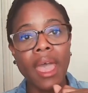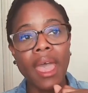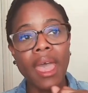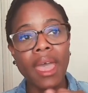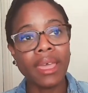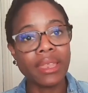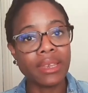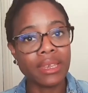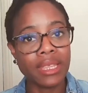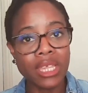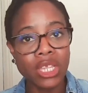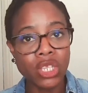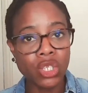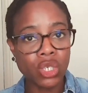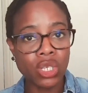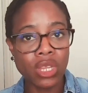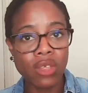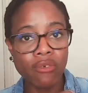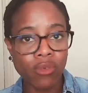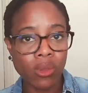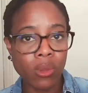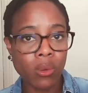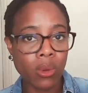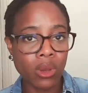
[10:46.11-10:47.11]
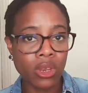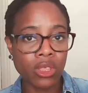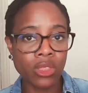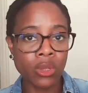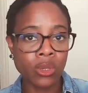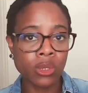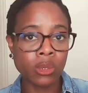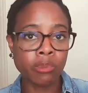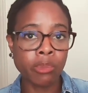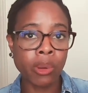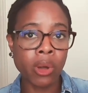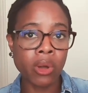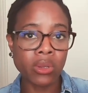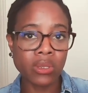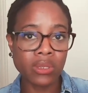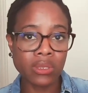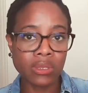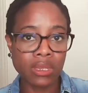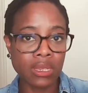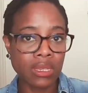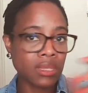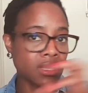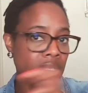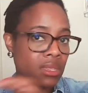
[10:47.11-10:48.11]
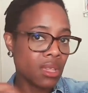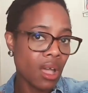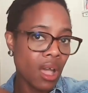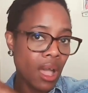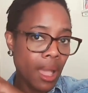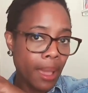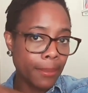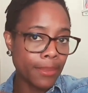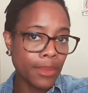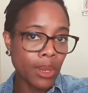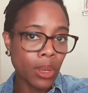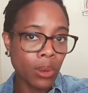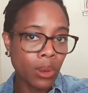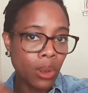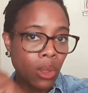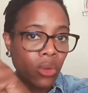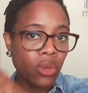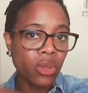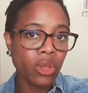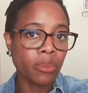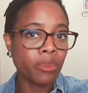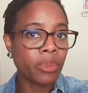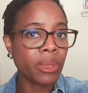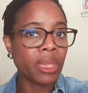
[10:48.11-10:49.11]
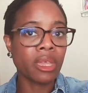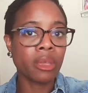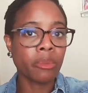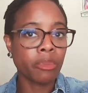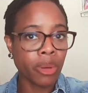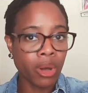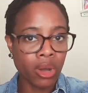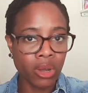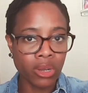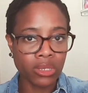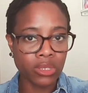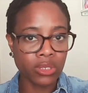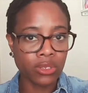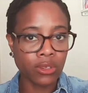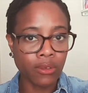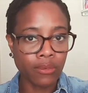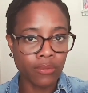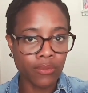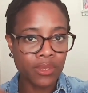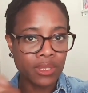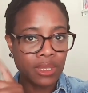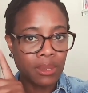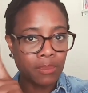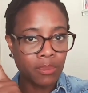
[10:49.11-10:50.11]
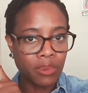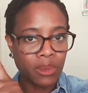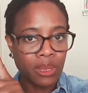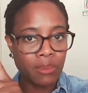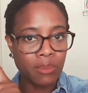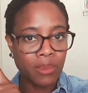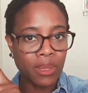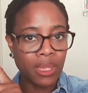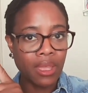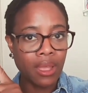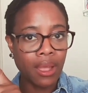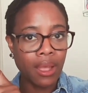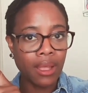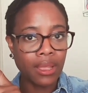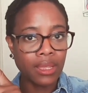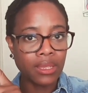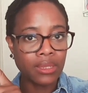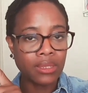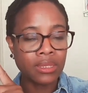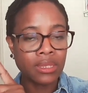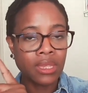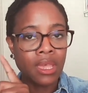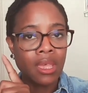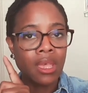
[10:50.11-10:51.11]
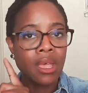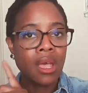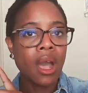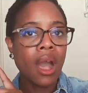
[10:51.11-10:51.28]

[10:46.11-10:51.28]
and each and every one of those boxes I'm no longer being a part of, simply because